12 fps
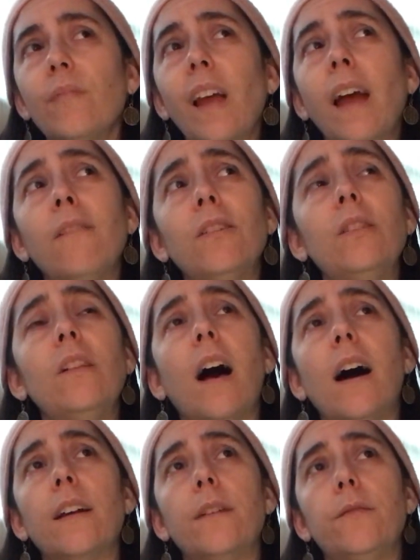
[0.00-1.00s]
I have a
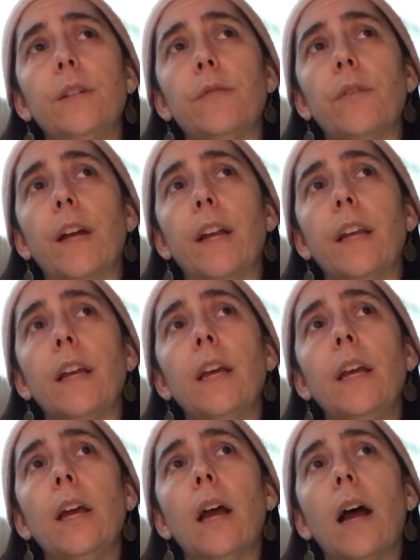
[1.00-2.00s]
lot of different
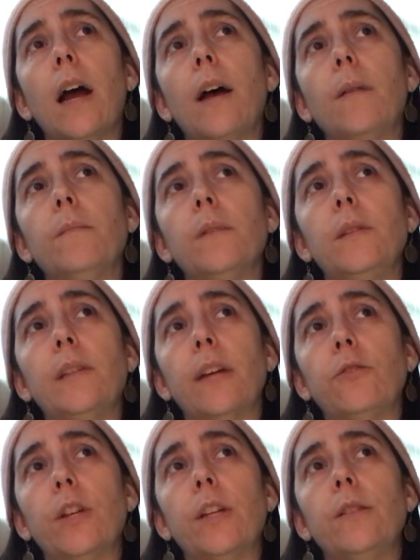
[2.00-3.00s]

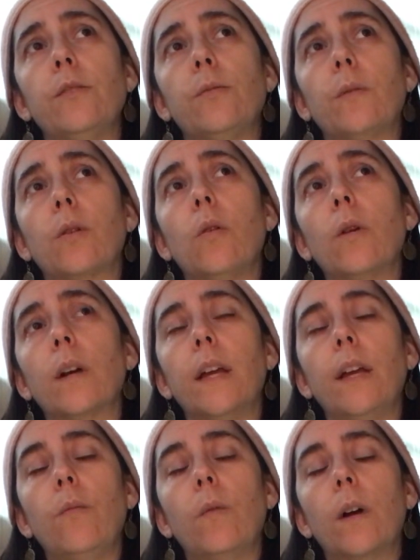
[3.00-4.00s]
sessions
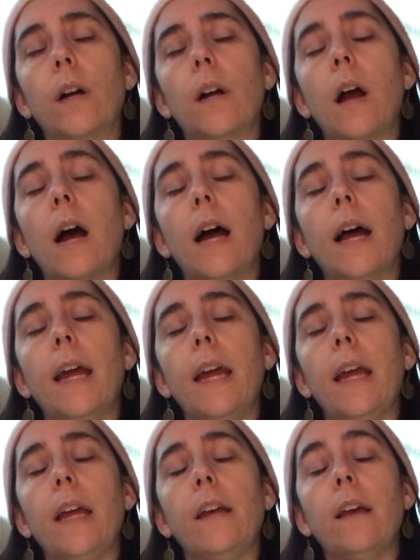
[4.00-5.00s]
recorded where
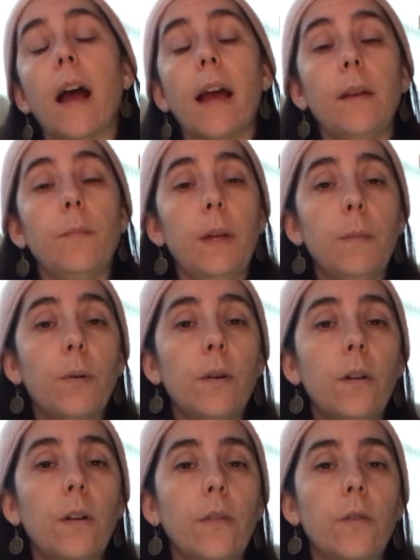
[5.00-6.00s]
I guide
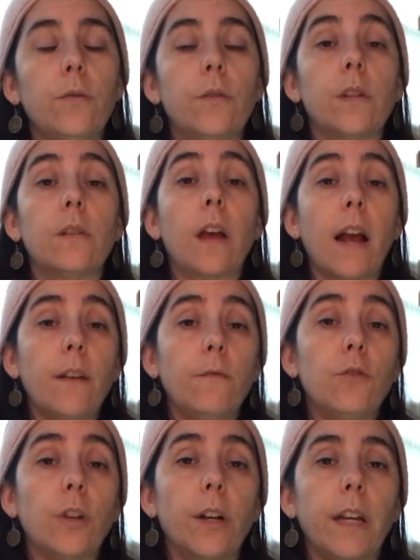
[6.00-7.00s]
people on those kind of
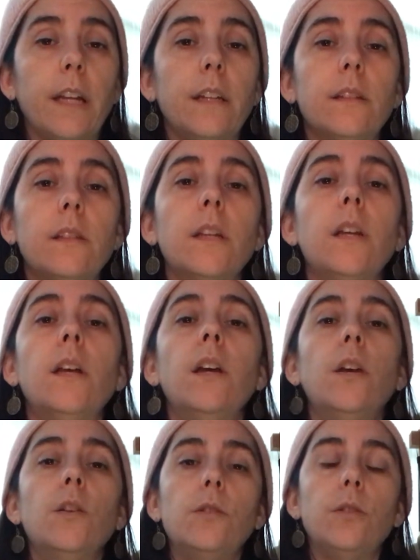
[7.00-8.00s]
journeys.
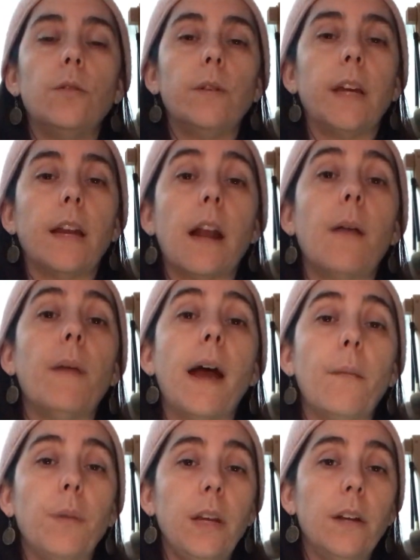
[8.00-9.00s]
So again, I'm
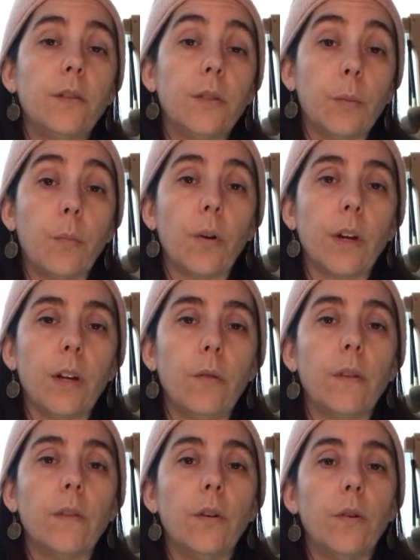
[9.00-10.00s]
happy to support you
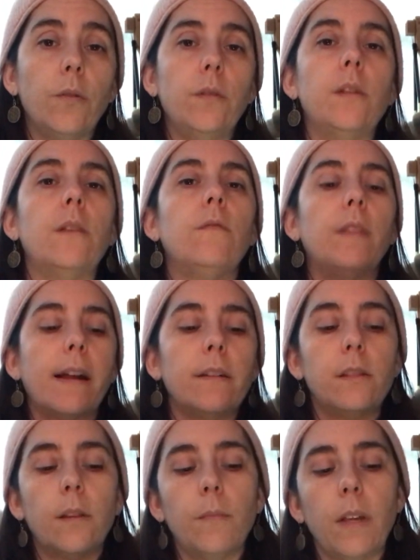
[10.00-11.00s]
with those if
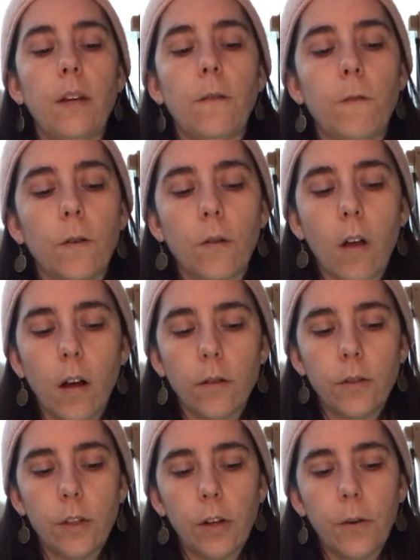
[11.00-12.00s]
that's something you feel
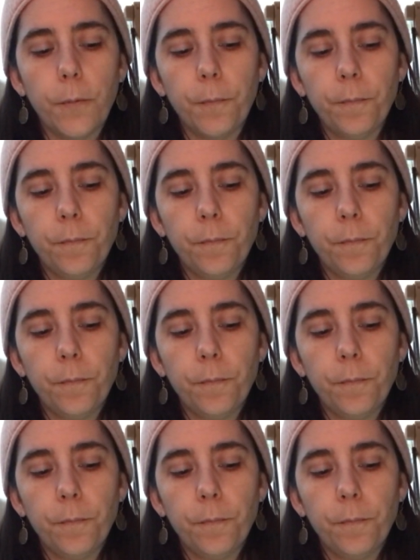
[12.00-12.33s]
called to.